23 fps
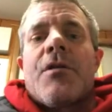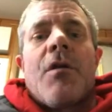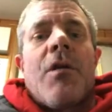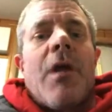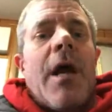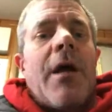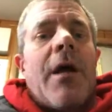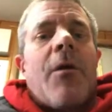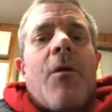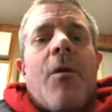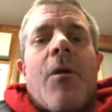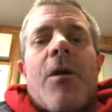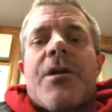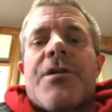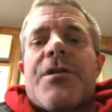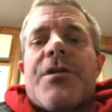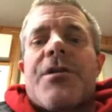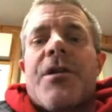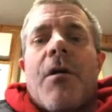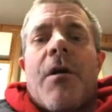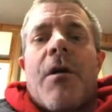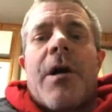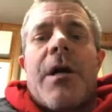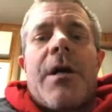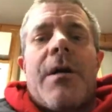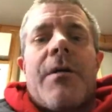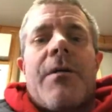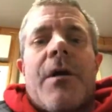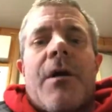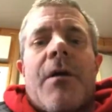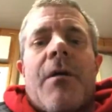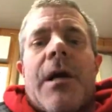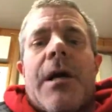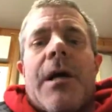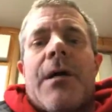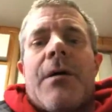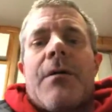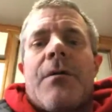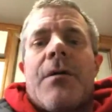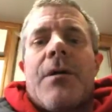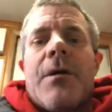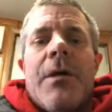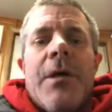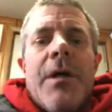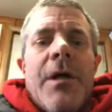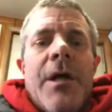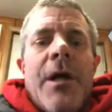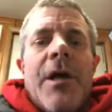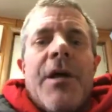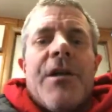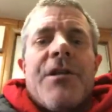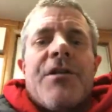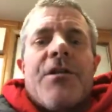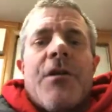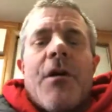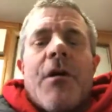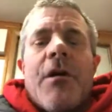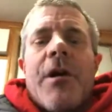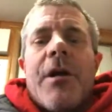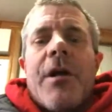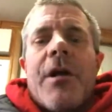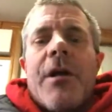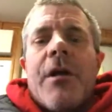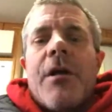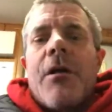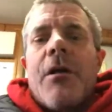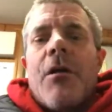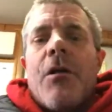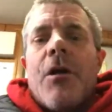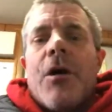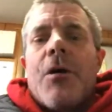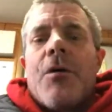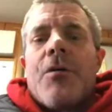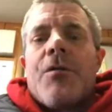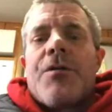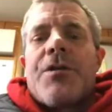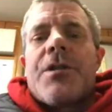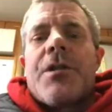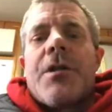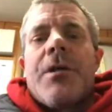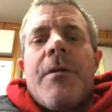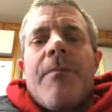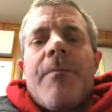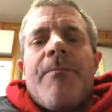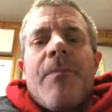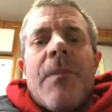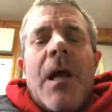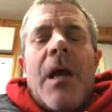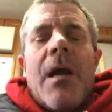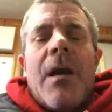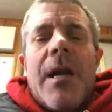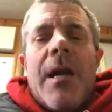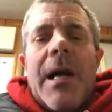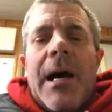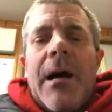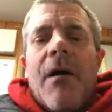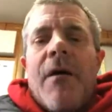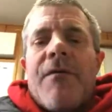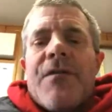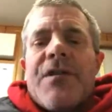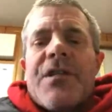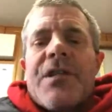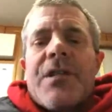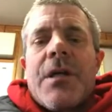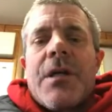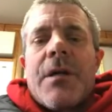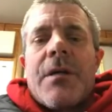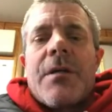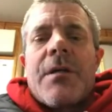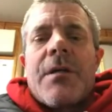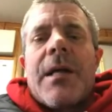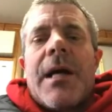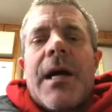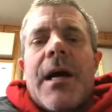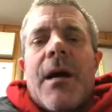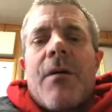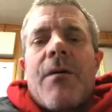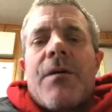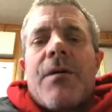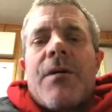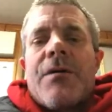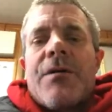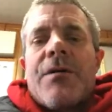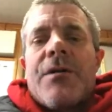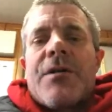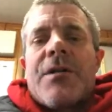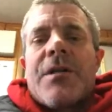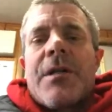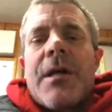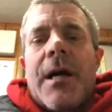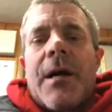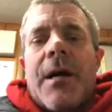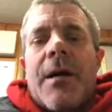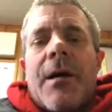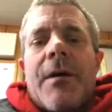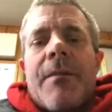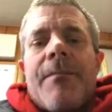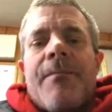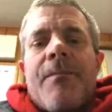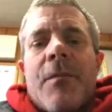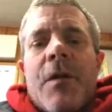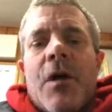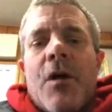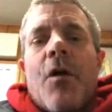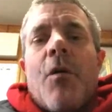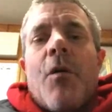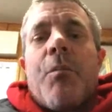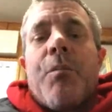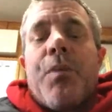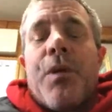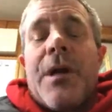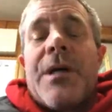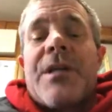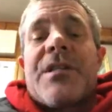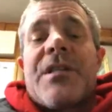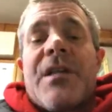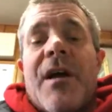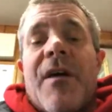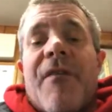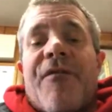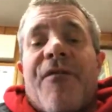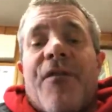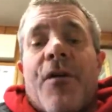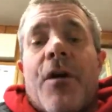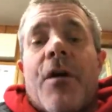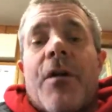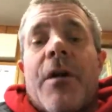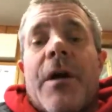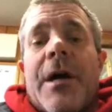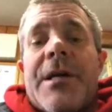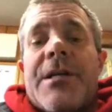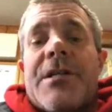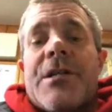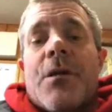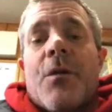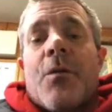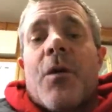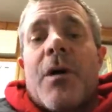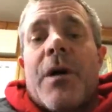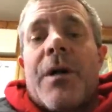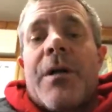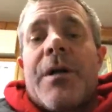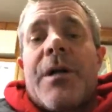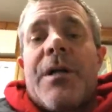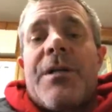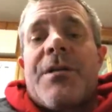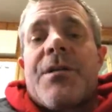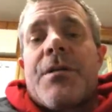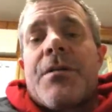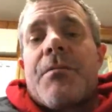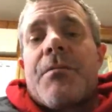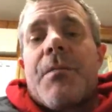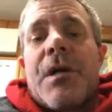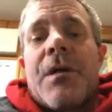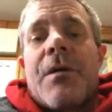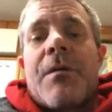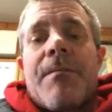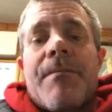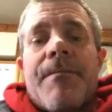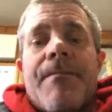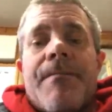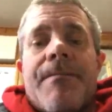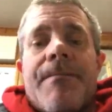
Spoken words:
So that corn's already in the ground, it's already enclosed, and now all of a sudden, now you just gotta, place that fertilizer where it needs to be.